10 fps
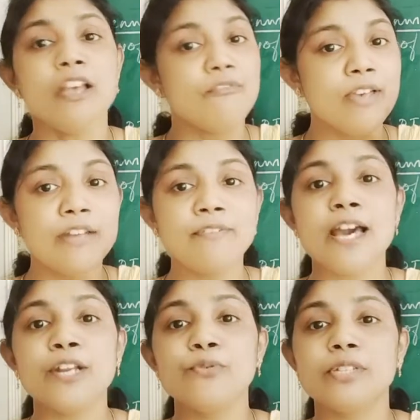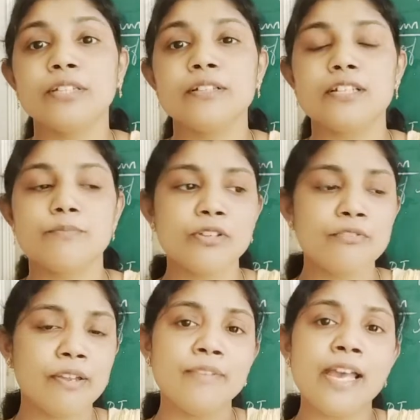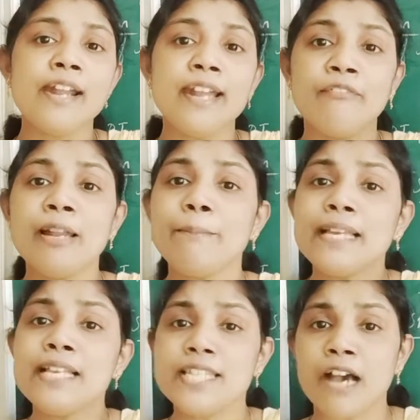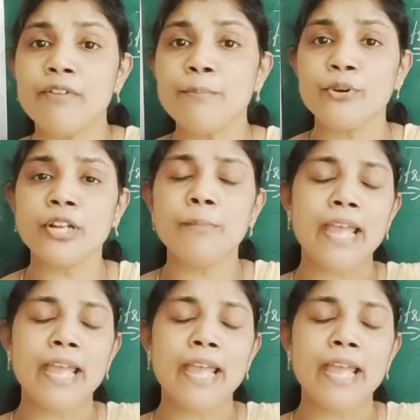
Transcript: Where we are using the stream? So when we are developing a Java program,